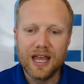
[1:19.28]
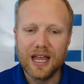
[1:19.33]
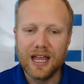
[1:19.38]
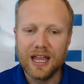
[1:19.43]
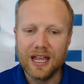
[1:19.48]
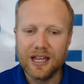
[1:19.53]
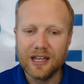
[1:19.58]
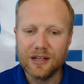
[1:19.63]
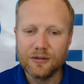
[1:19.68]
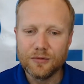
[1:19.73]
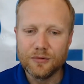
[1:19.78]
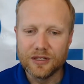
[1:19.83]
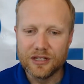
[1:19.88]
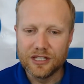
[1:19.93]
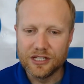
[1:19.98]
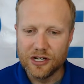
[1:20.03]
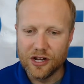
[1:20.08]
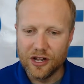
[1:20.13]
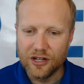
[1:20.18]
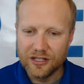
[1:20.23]
And with
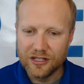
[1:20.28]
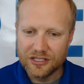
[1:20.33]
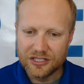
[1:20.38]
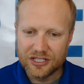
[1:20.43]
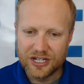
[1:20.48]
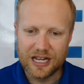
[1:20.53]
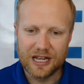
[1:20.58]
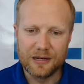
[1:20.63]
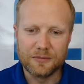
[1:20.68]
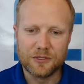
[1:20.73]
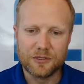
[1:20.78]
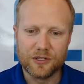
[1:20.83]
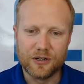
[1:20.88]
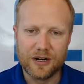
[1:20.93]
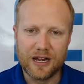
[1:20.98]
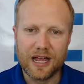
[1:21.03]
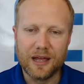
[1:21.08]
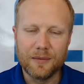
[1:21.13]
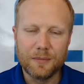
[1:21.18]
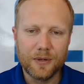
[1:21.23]
the Knowledge
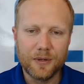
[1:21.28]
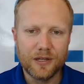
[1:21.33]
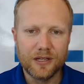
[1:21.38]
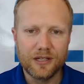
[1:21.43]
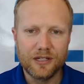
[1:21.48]
Capture app,